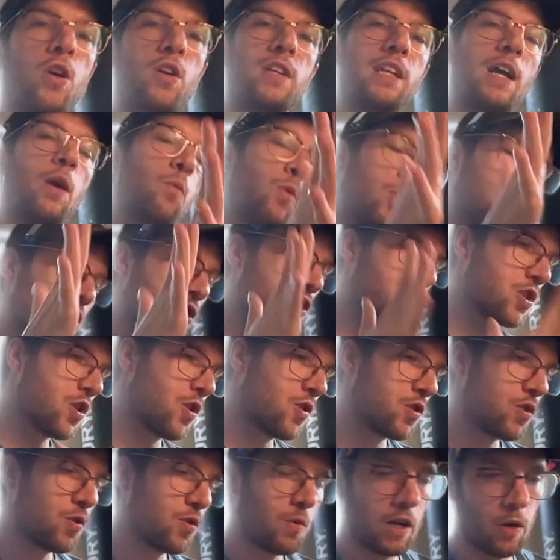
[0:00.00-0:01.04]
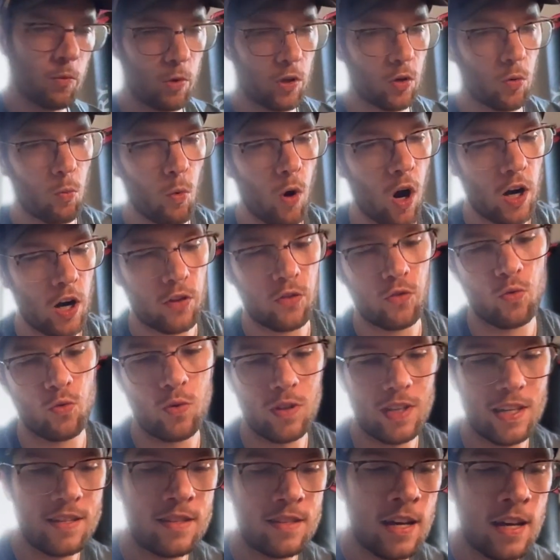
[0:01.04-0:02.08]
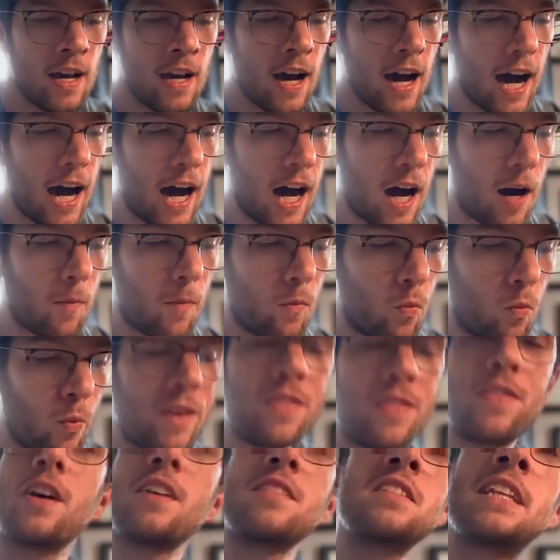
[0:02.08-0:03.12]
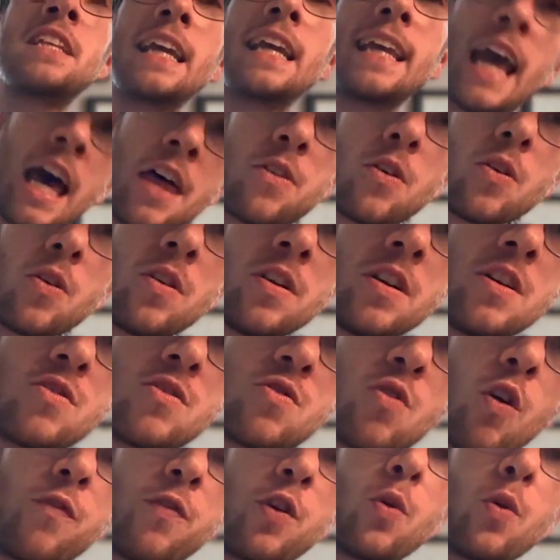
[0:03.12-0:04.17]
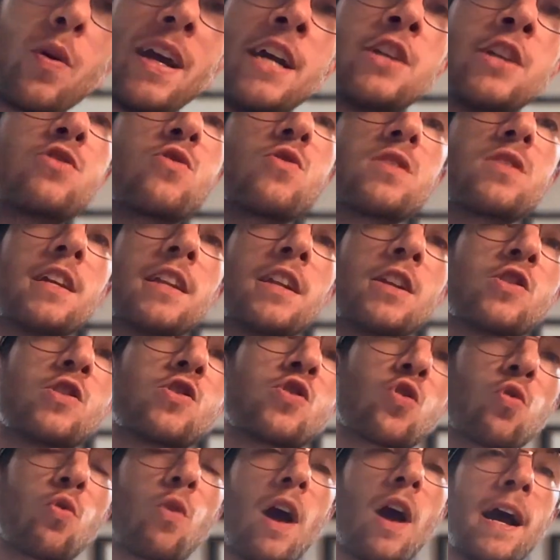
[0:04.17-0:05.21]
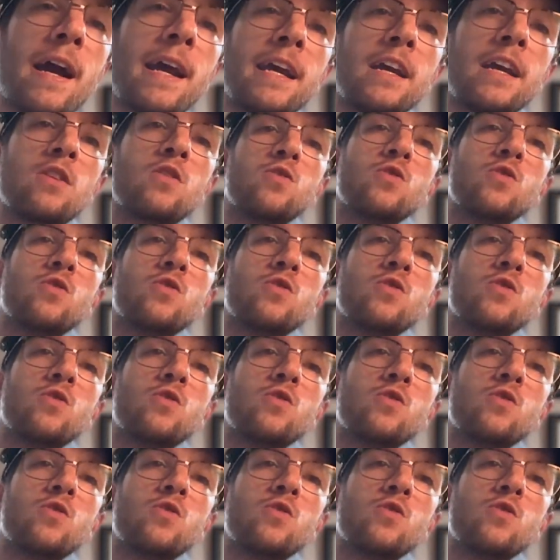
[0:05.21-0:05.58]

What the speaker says: And I want to show you, and I want to walk through these with us together. So if you're interested in trying to